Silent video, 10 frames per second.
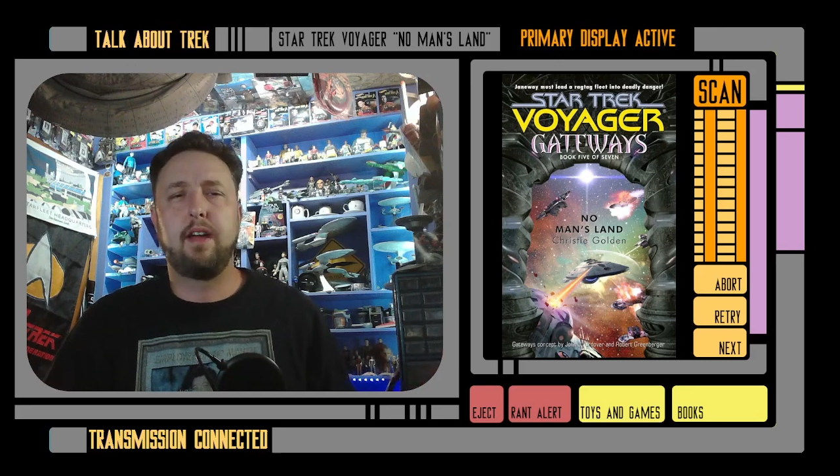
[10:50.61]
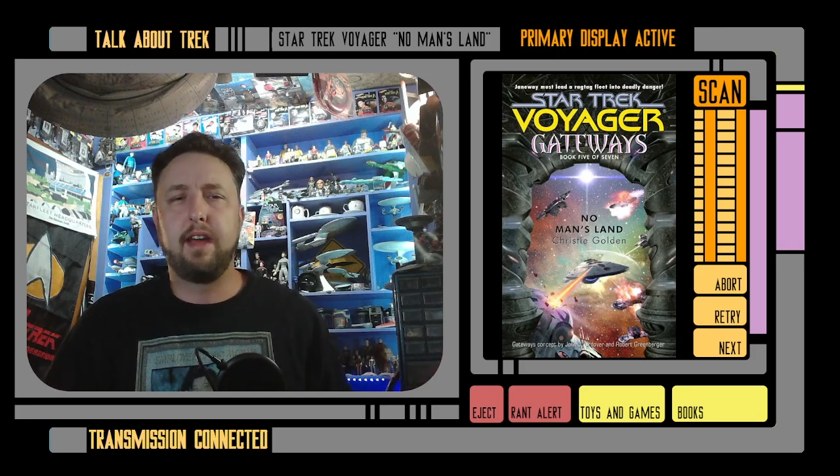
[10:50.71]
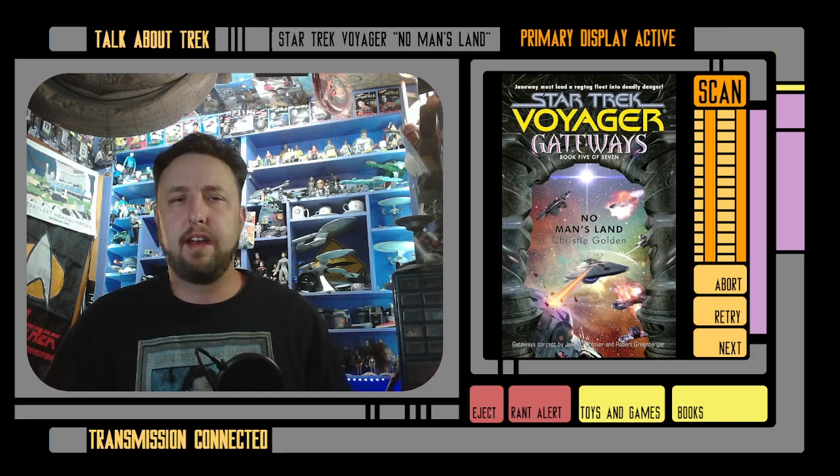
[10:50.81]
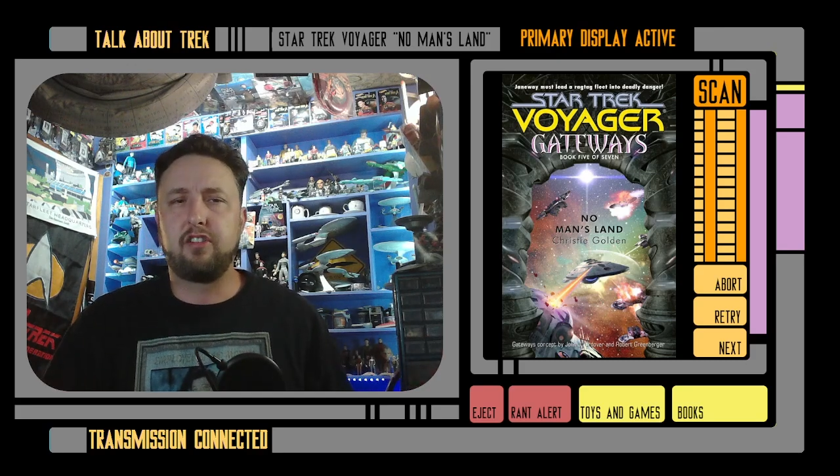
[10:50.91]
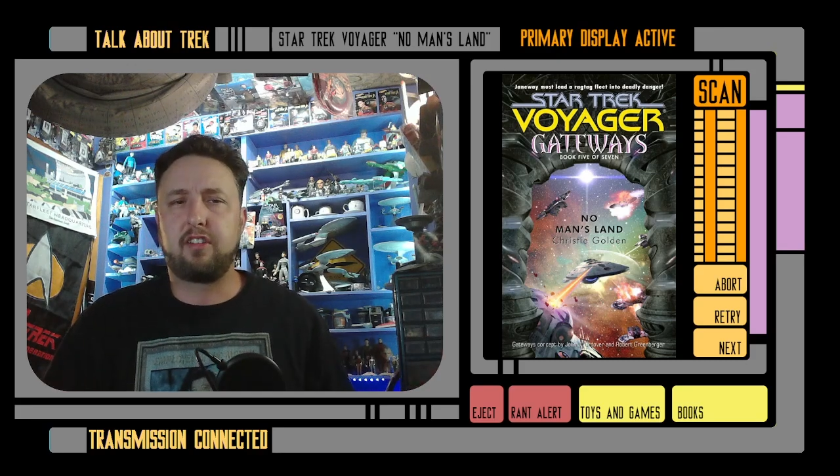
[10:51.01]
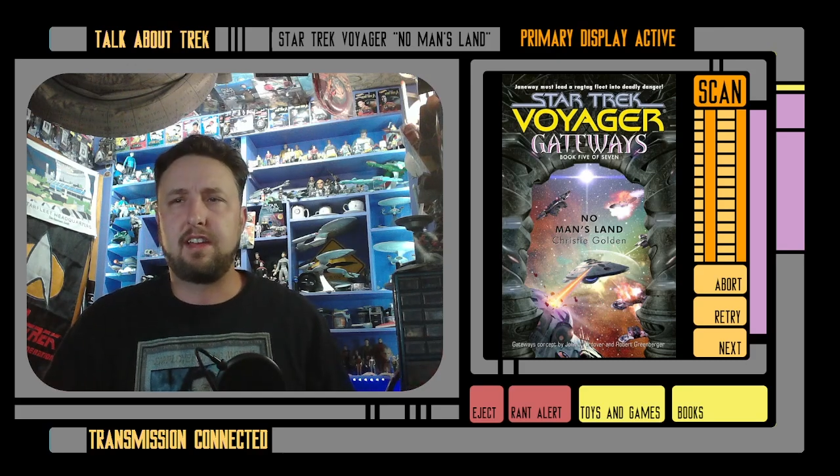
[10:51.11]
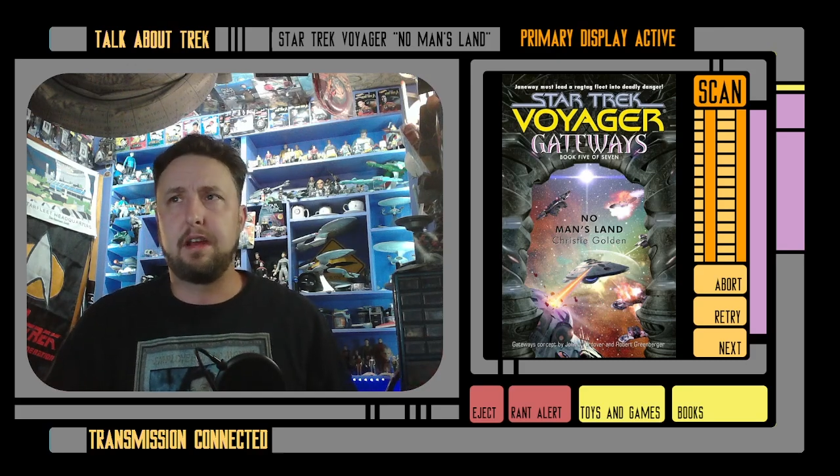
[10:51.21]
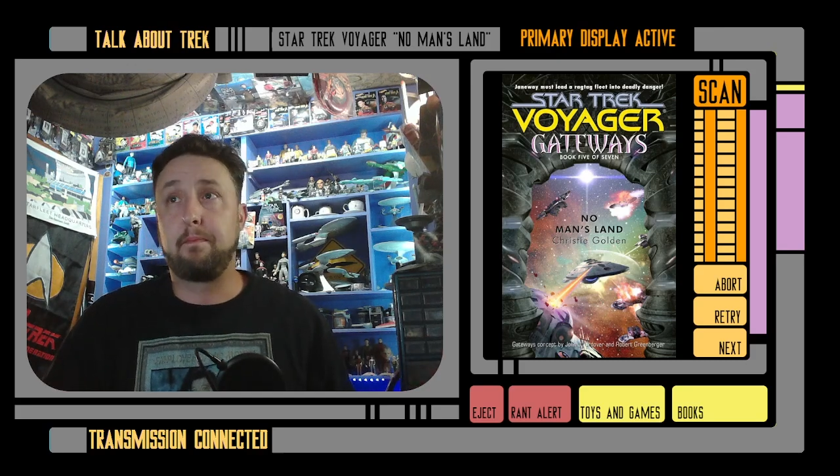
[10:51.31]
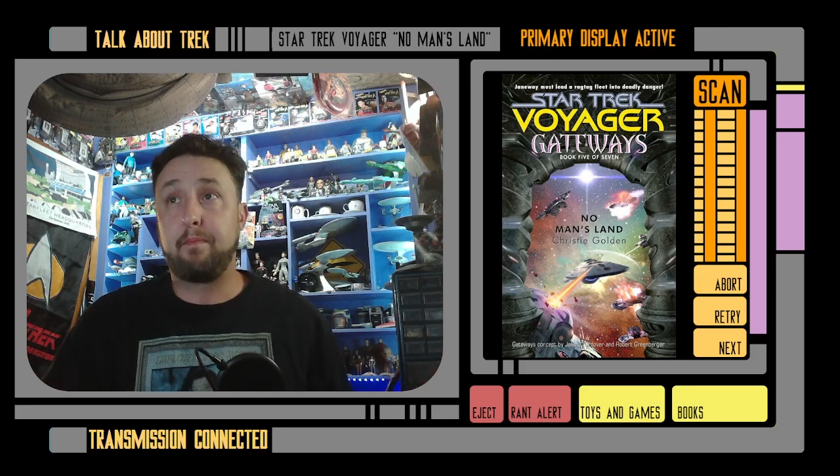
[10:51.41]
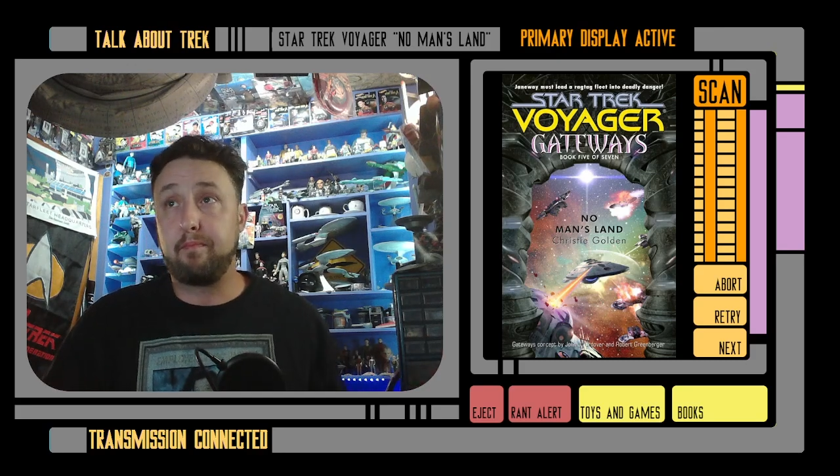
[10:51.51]
and it just kind
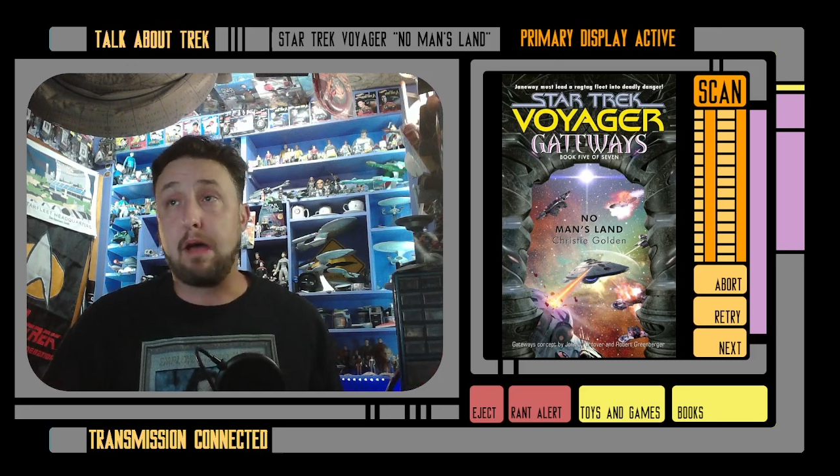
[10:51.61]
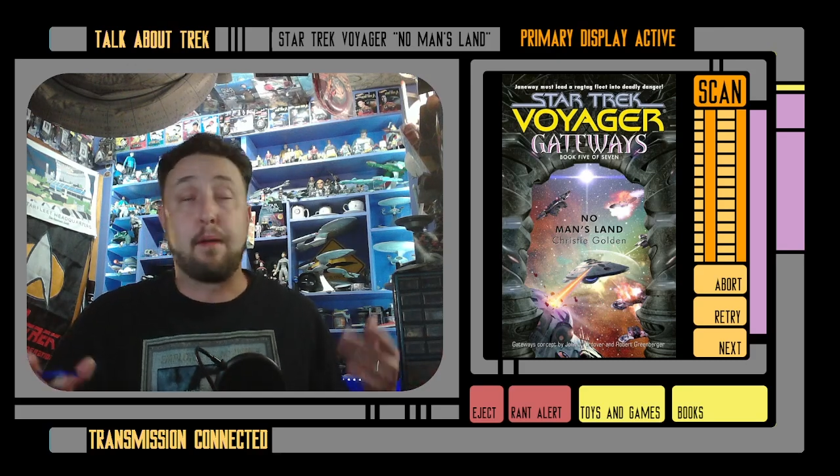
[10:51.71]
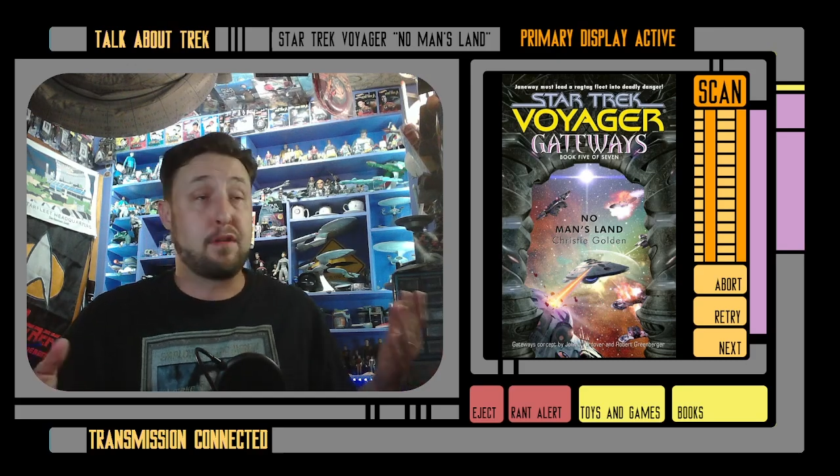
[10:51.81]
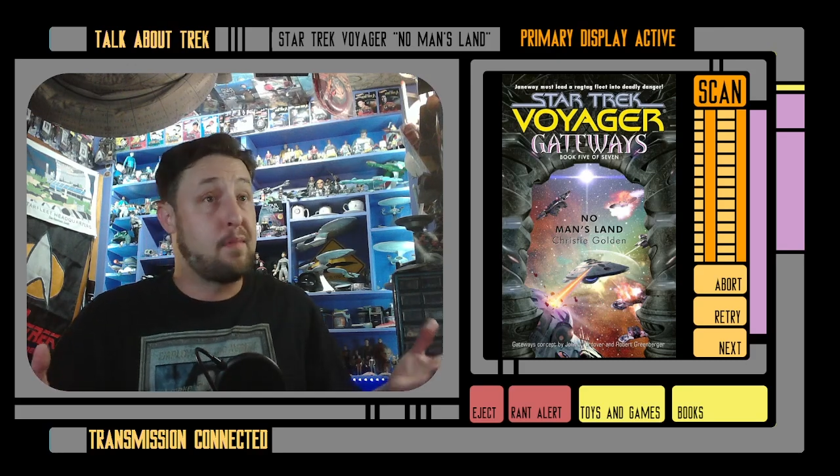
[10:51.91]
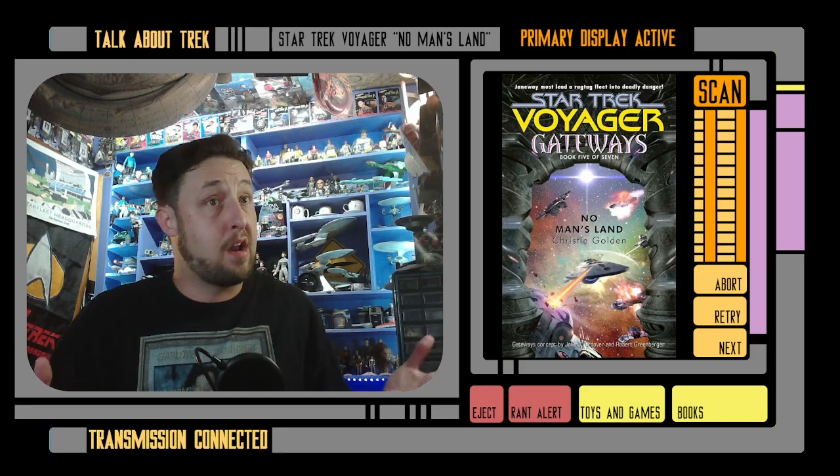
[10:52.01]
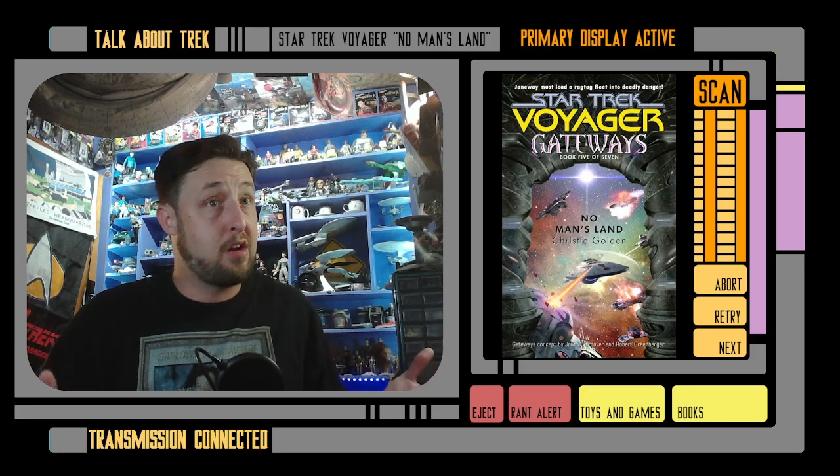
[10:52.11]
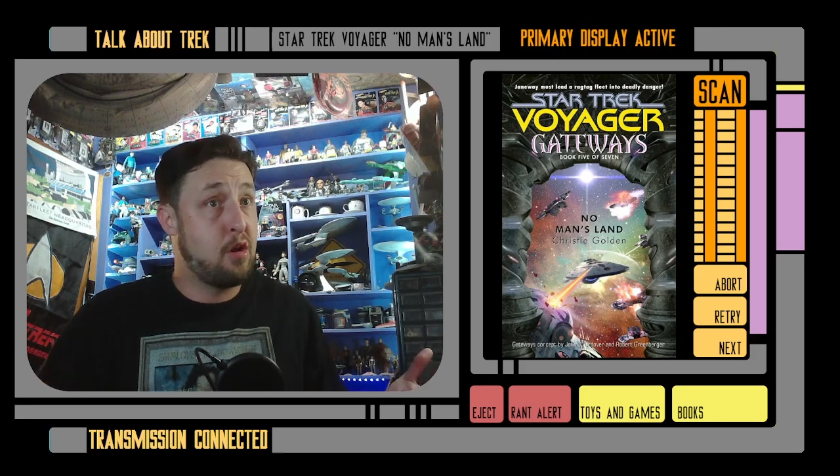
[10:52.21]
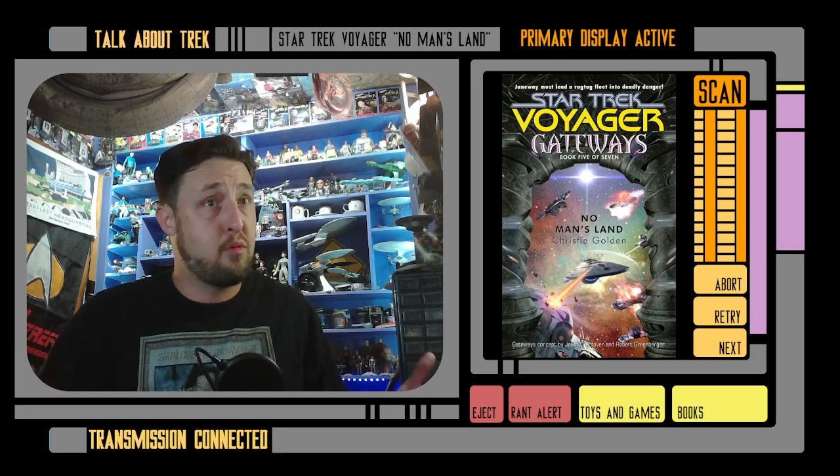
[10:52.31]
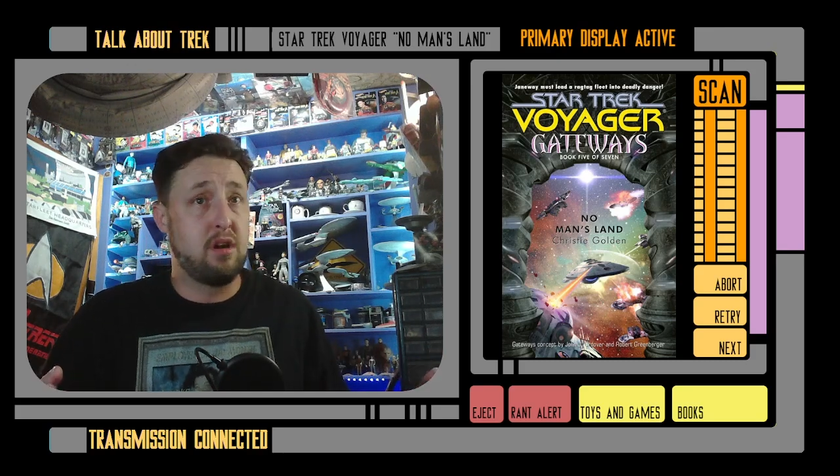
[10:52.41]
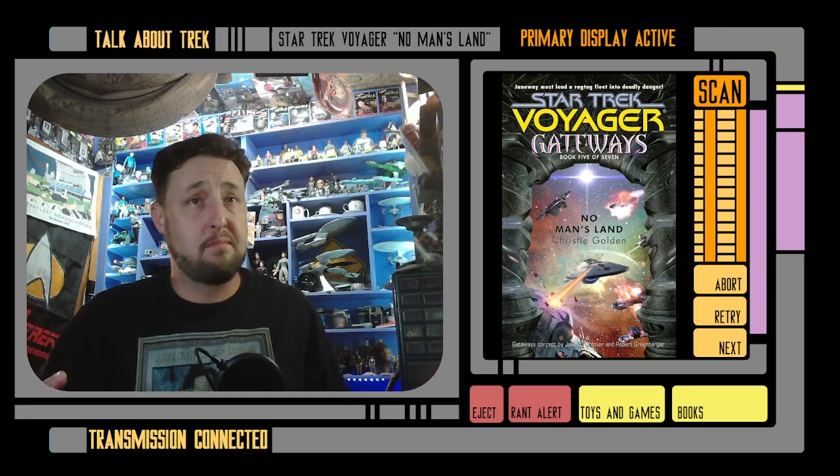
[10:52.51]
of popped up out of
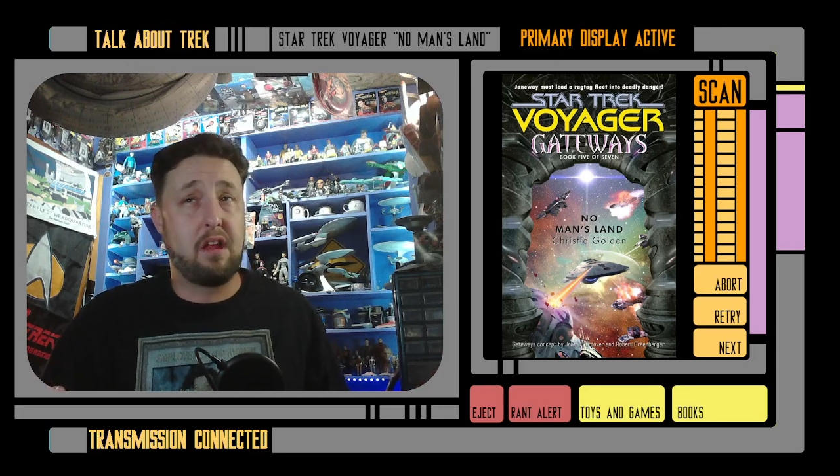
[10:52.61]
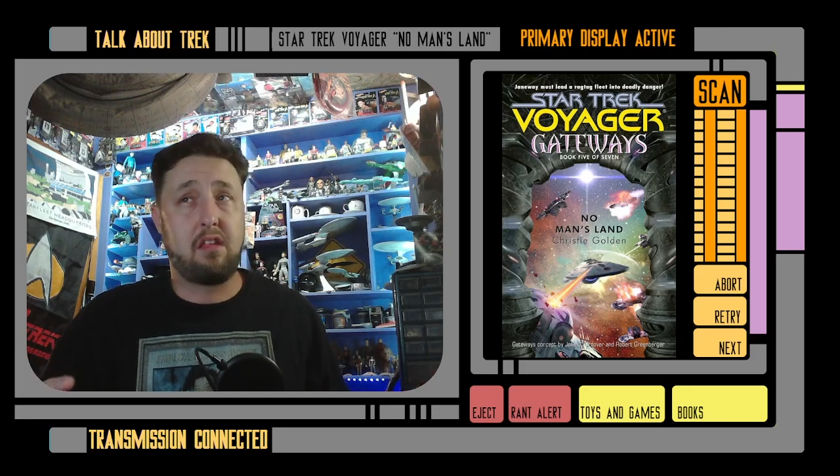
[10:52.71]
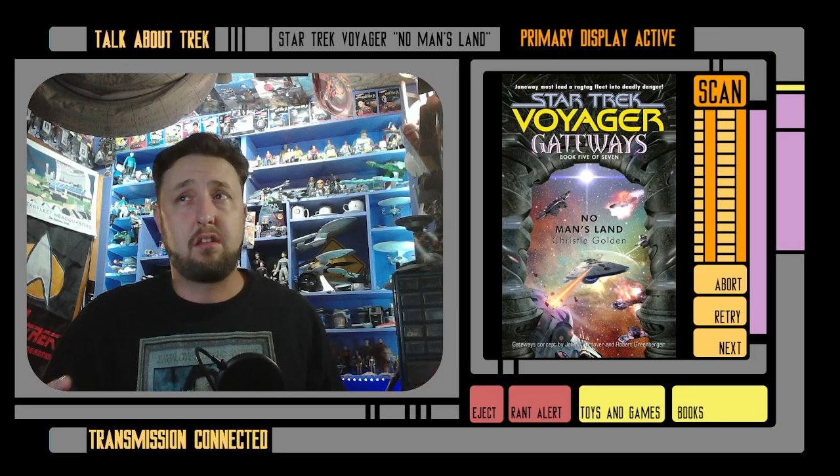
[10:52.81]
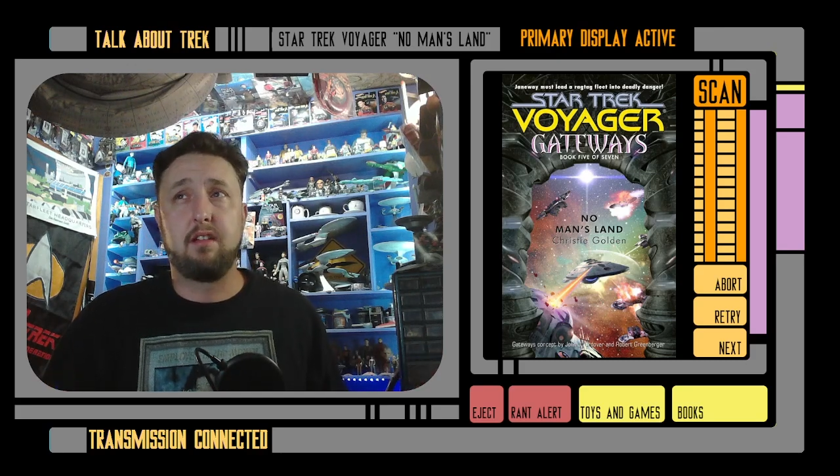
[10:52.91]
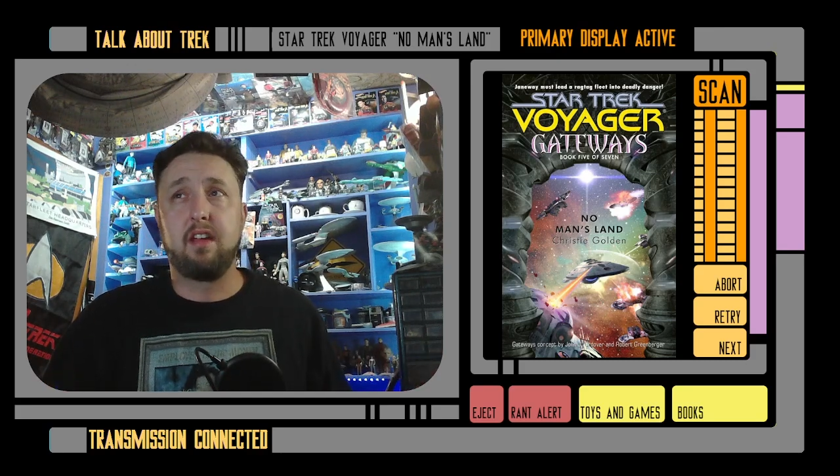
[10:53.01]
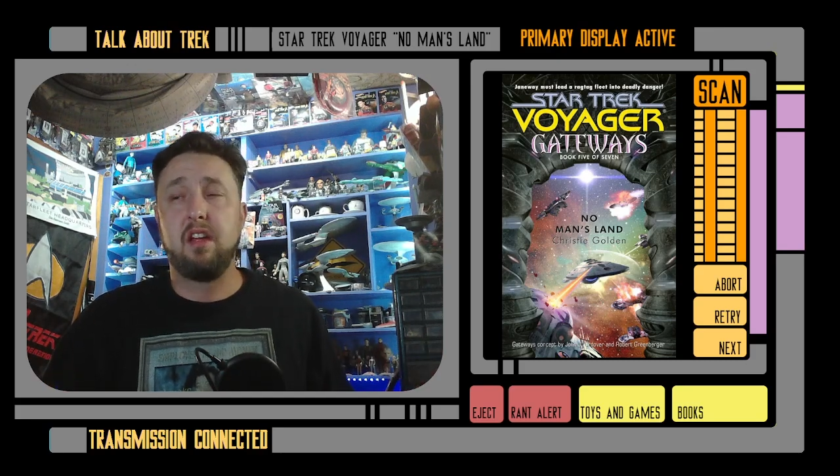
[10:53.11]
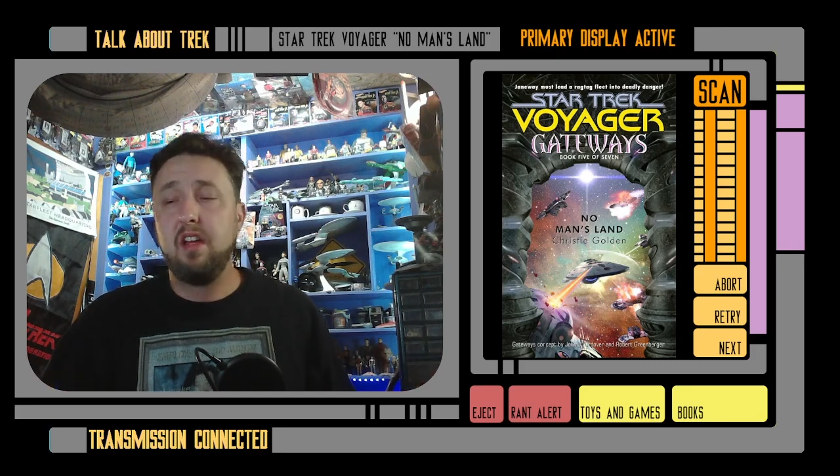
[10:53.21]
nowhere, basically.